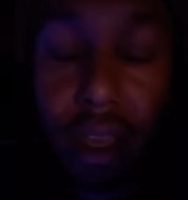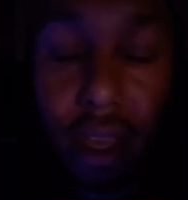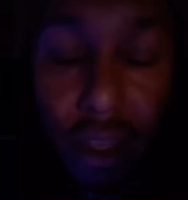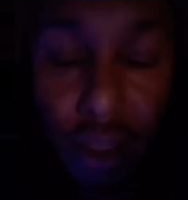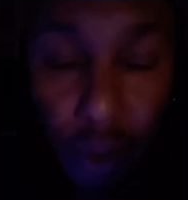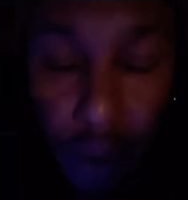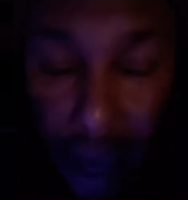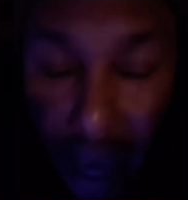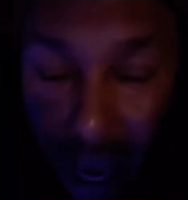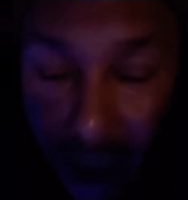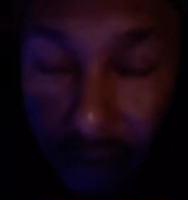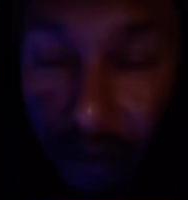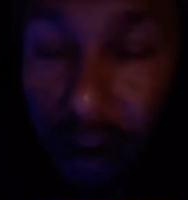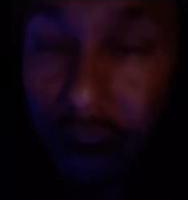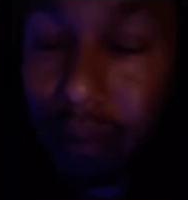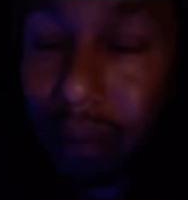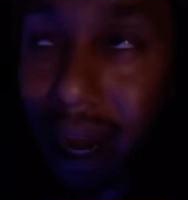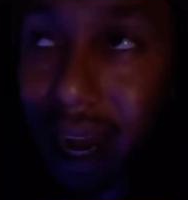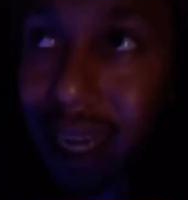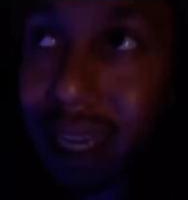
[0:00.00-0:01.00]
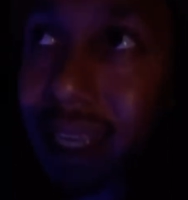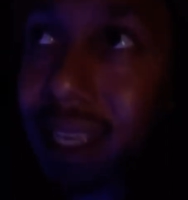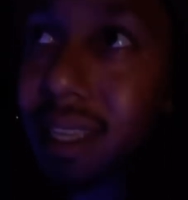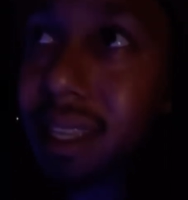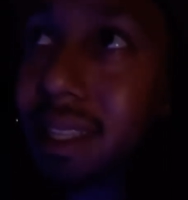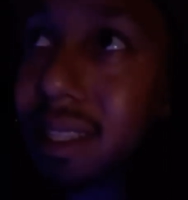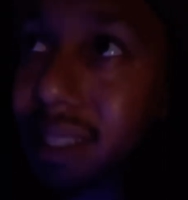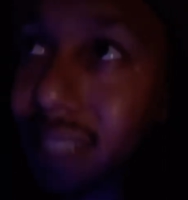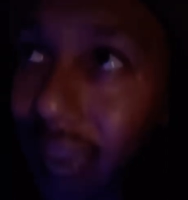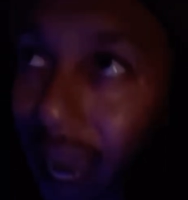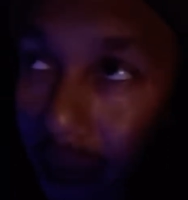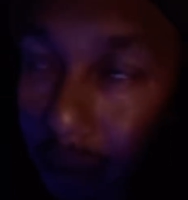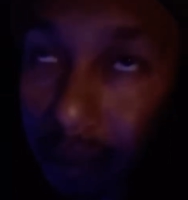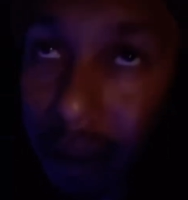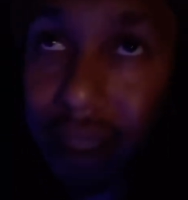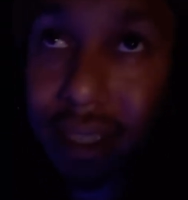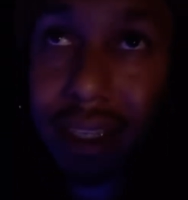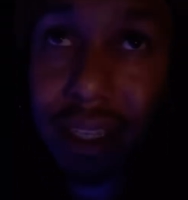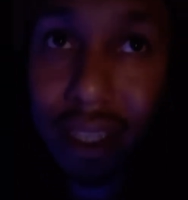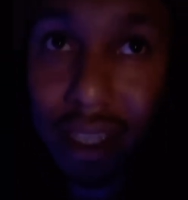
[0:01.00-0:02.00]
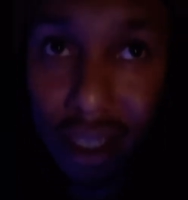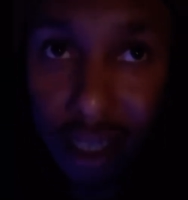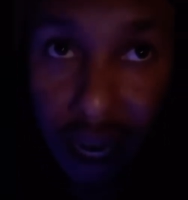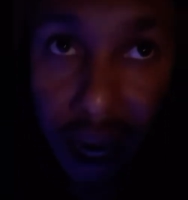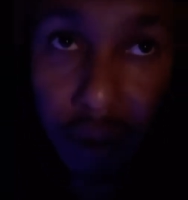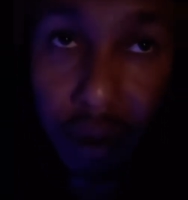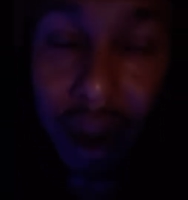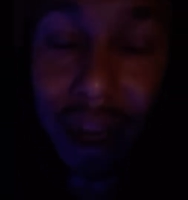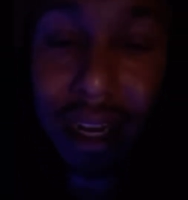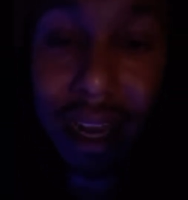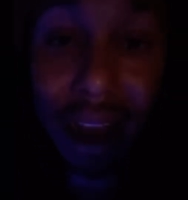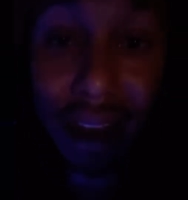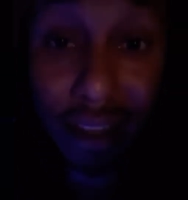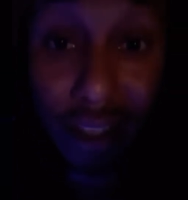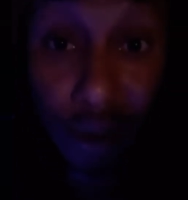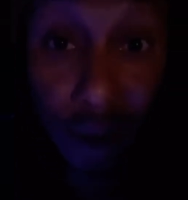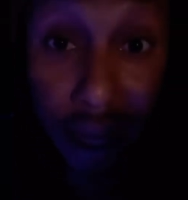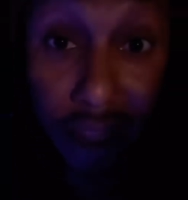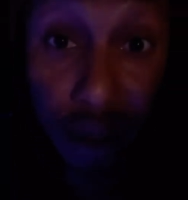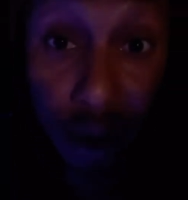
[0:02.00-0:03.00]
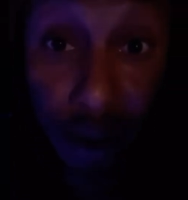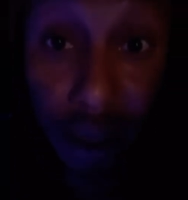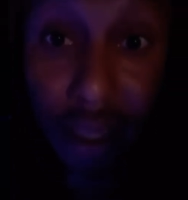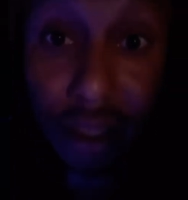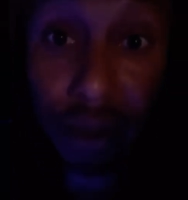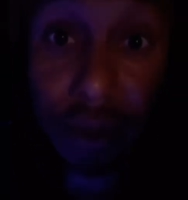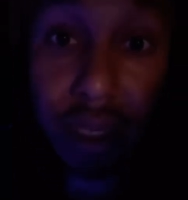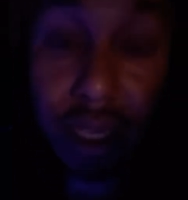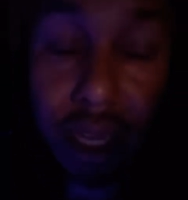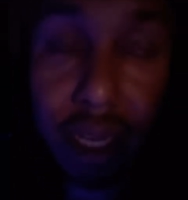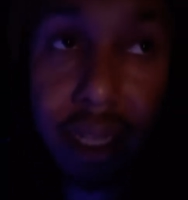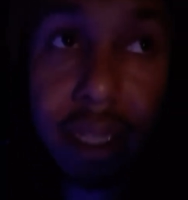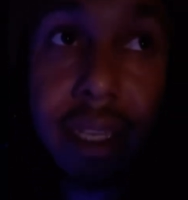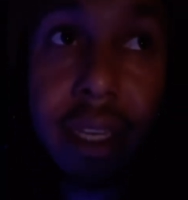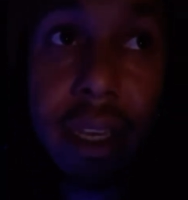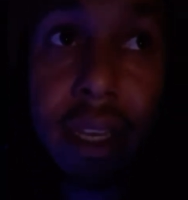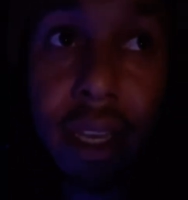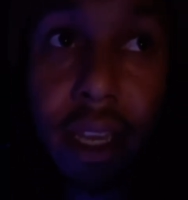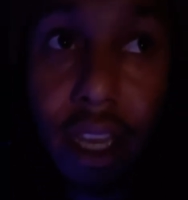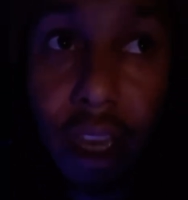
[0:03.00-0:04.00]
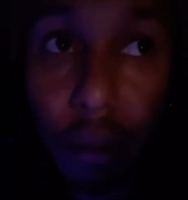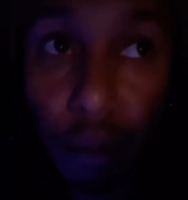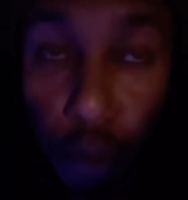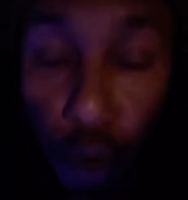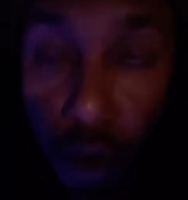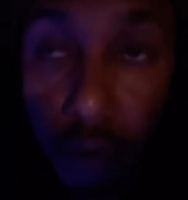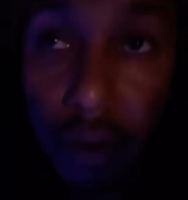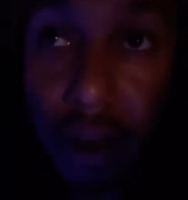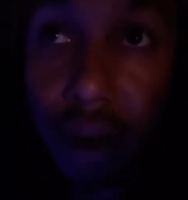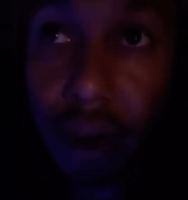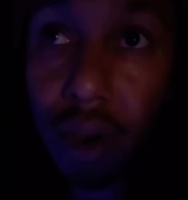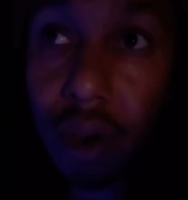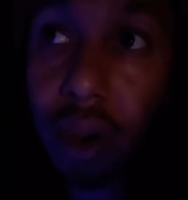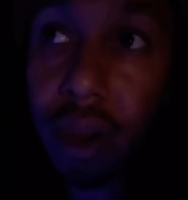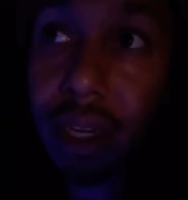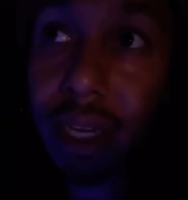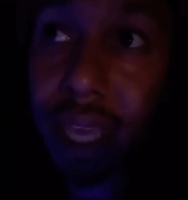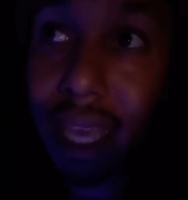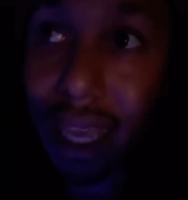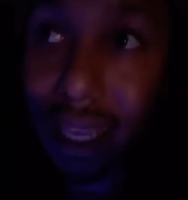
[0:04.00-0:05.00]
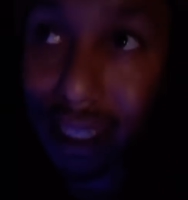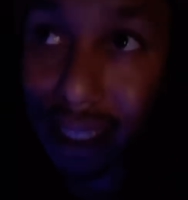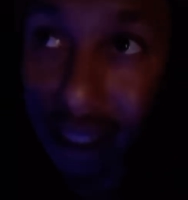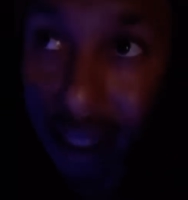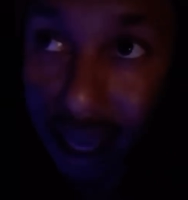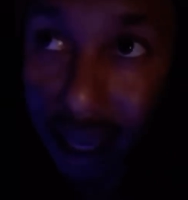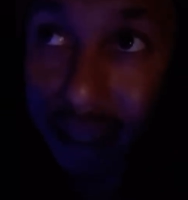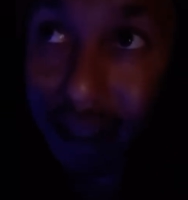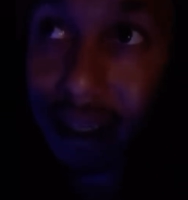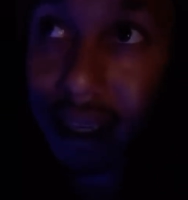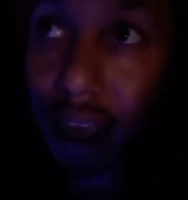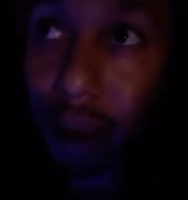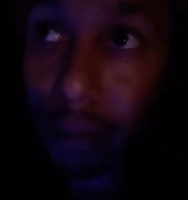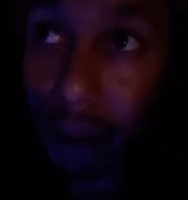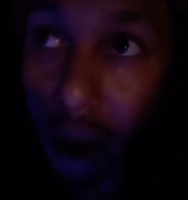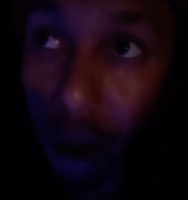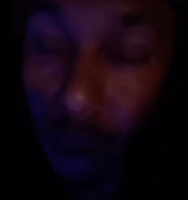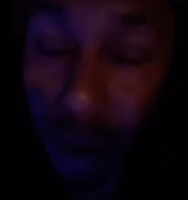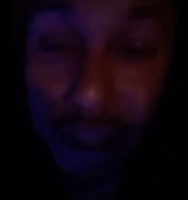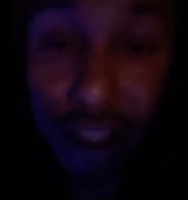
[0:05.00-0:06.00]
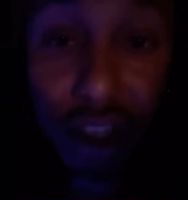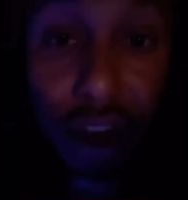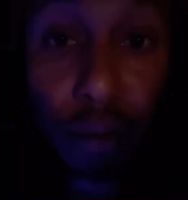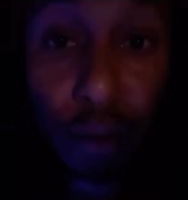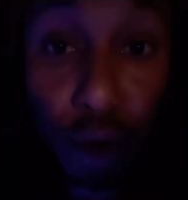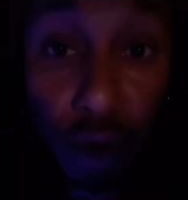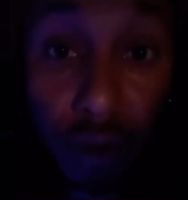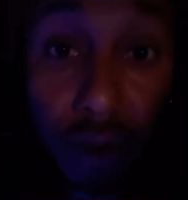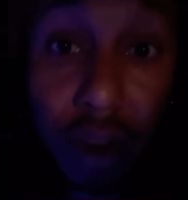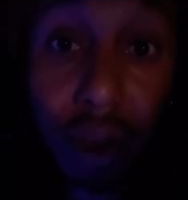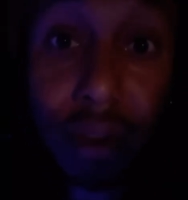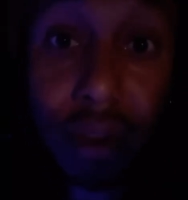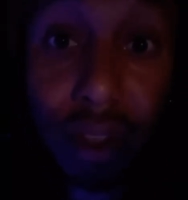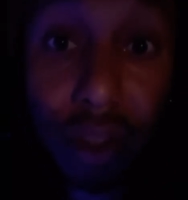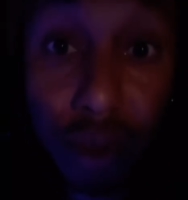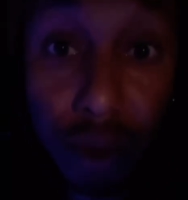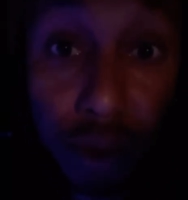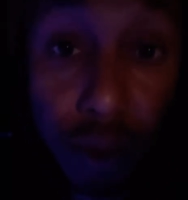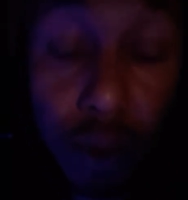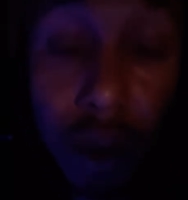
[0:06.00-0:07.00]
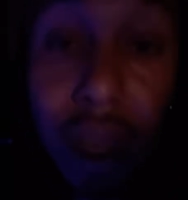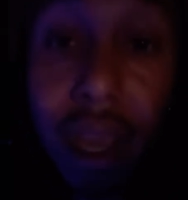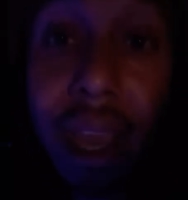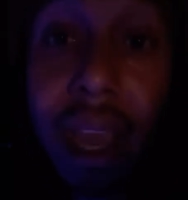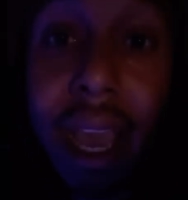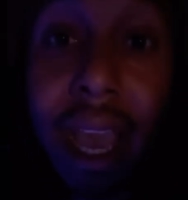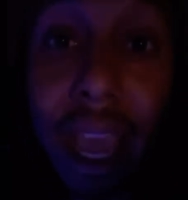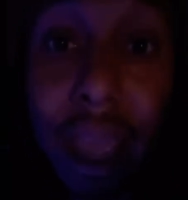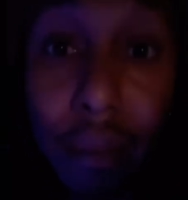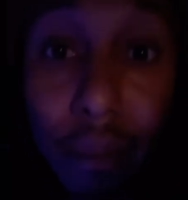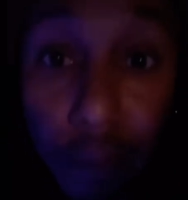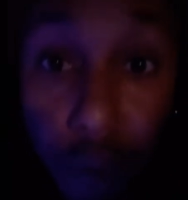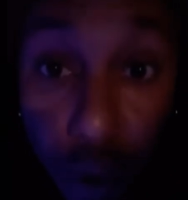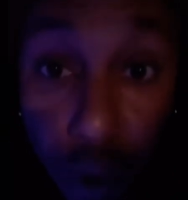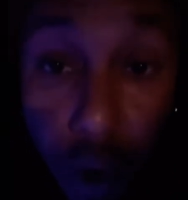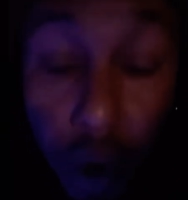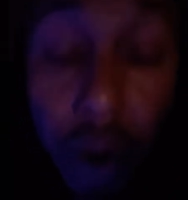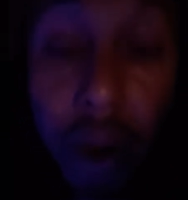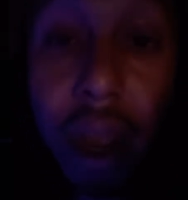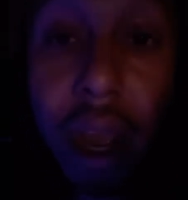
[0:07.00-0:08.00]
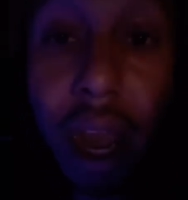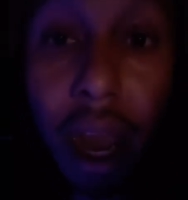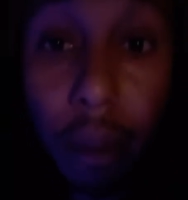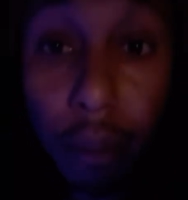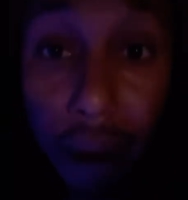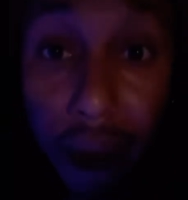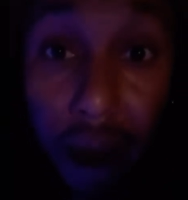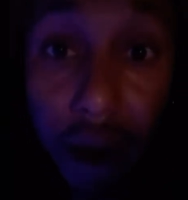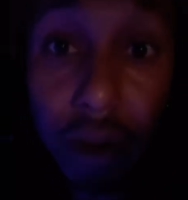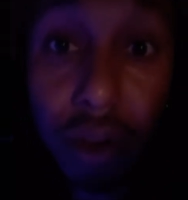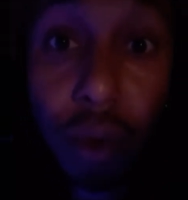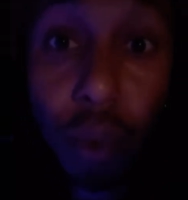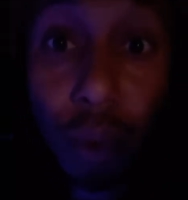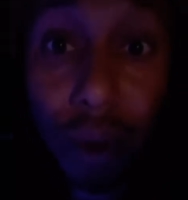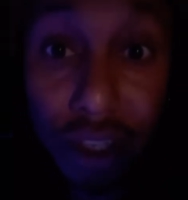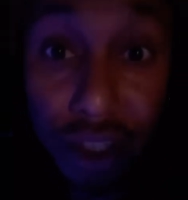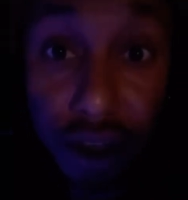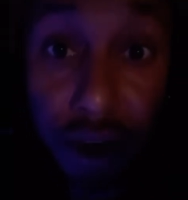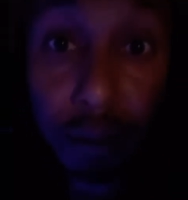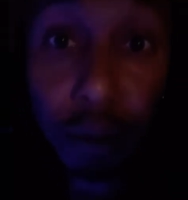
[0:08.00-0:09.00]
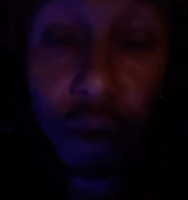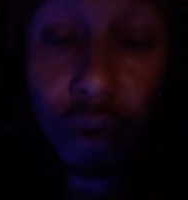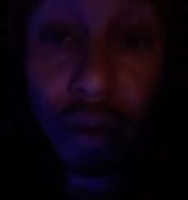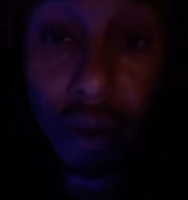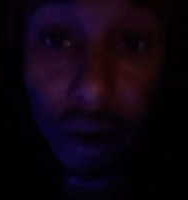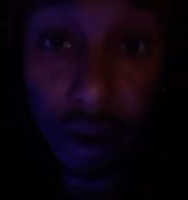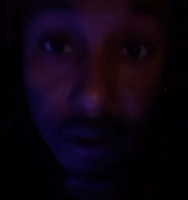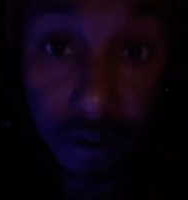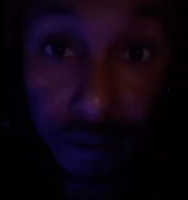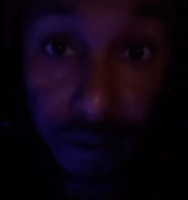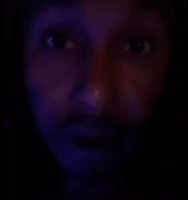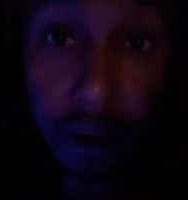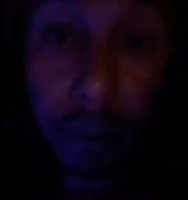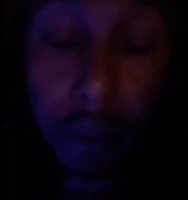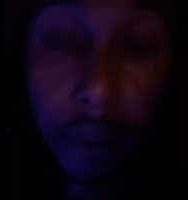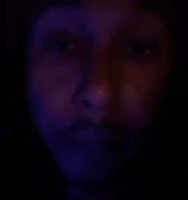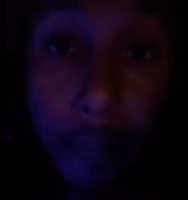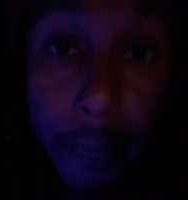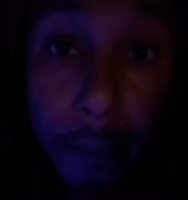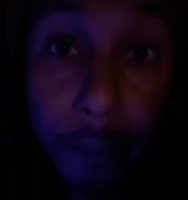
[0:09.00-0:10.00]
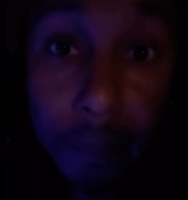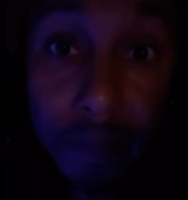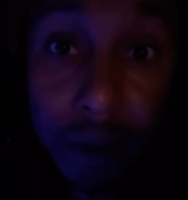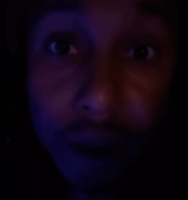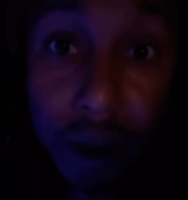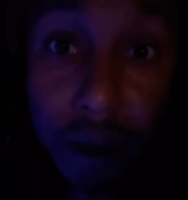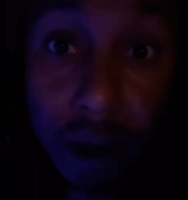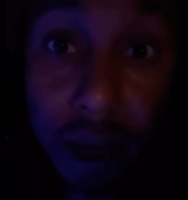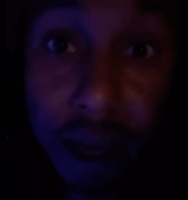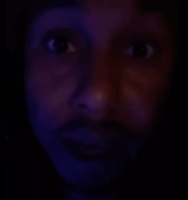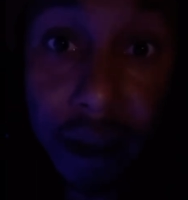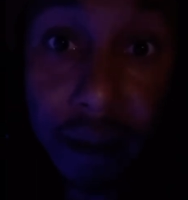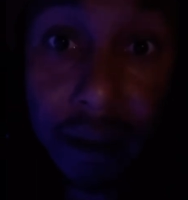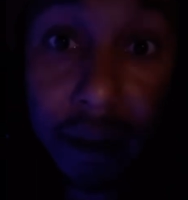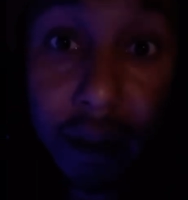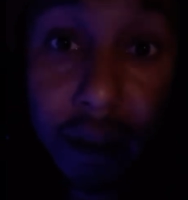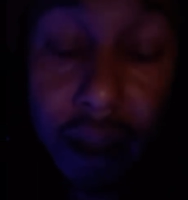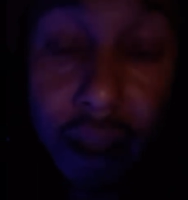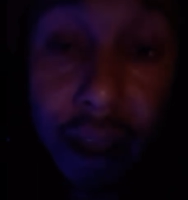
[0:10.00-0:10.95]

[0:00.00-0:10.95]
So everybody type this in the chat right now so I know that you get it. Moving on is less about what you're moving on to and more about what you're moving on from, okay?